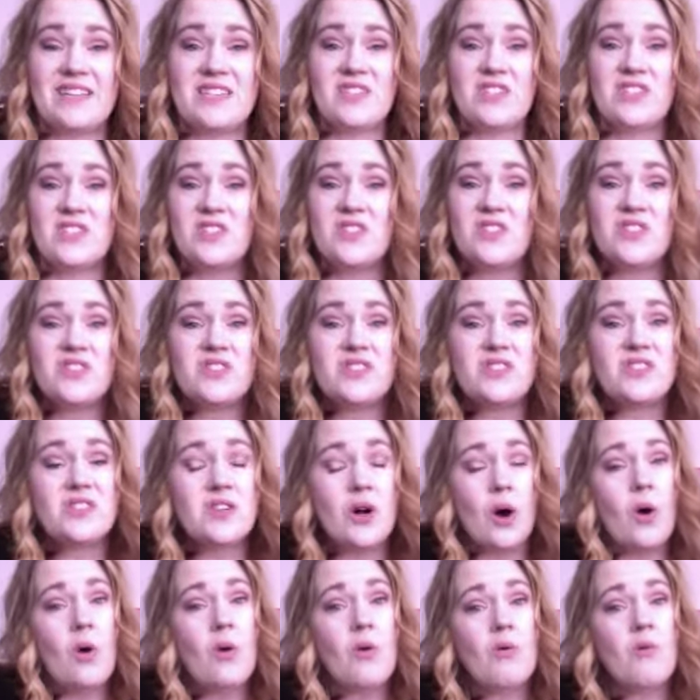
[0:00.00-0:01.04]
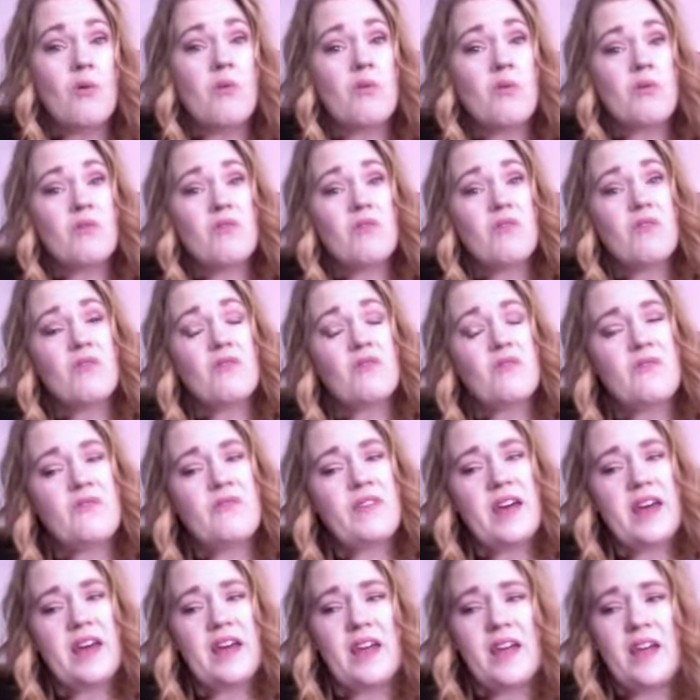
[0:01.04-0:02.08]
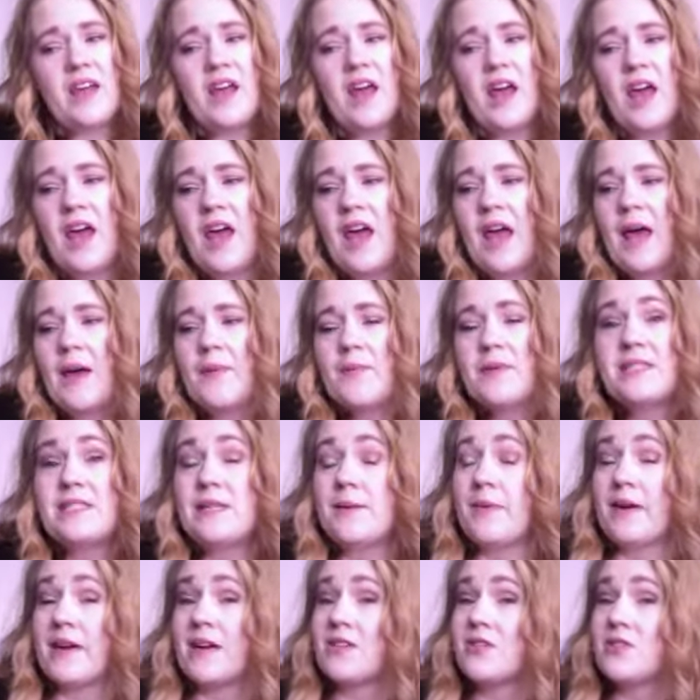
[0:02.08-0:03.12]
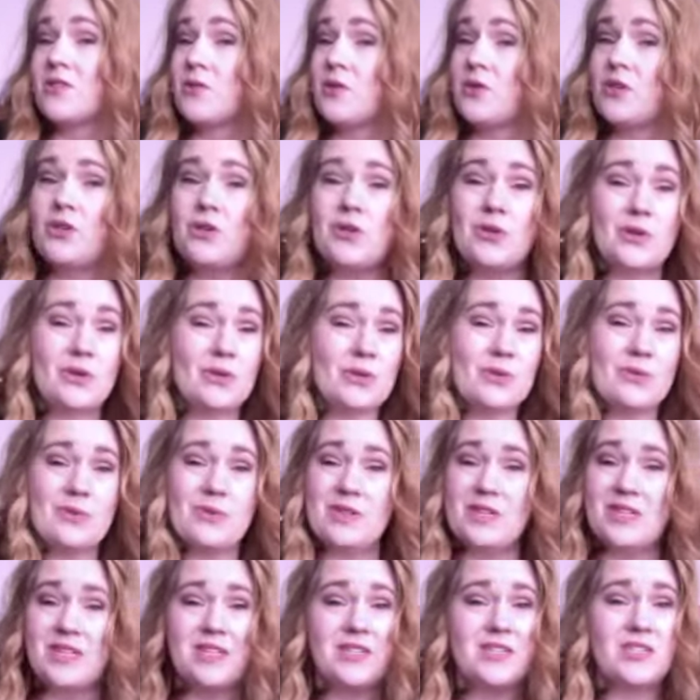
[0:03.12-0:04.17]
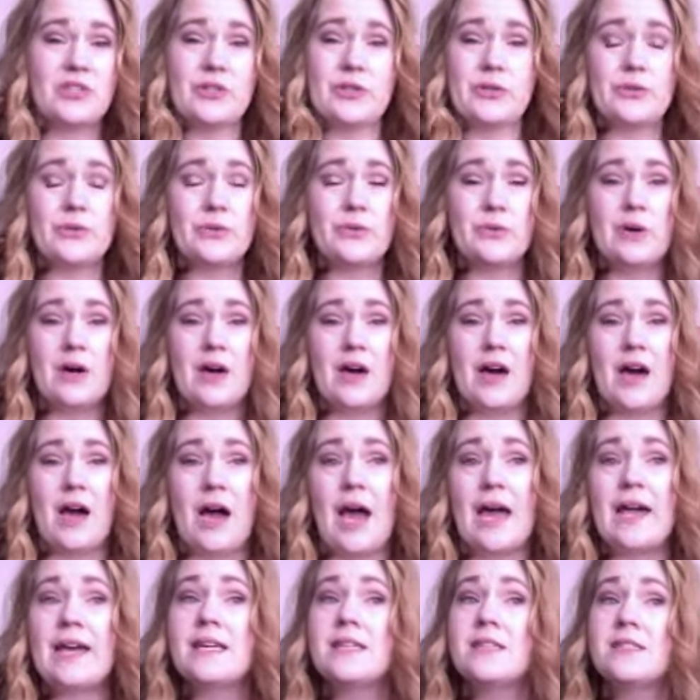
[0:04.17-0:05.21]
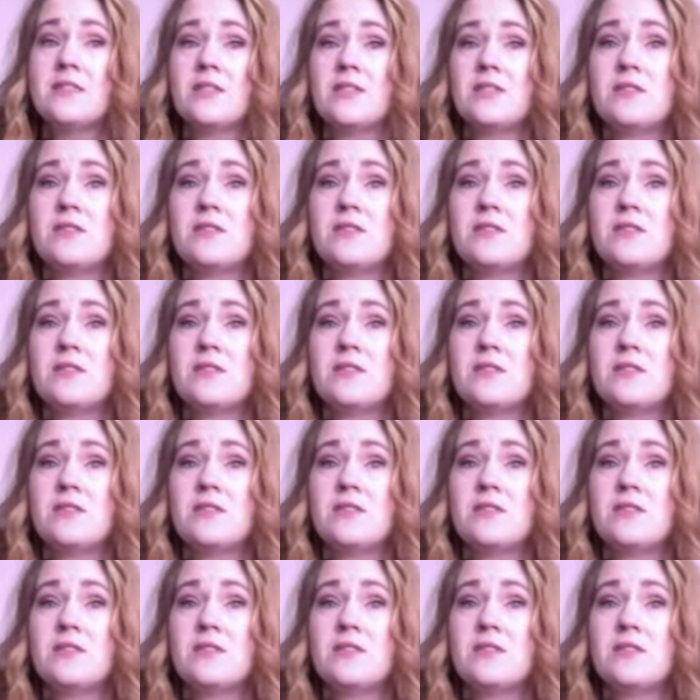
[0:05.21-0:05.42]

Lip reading: just don't fit my stomach. So you need to, I can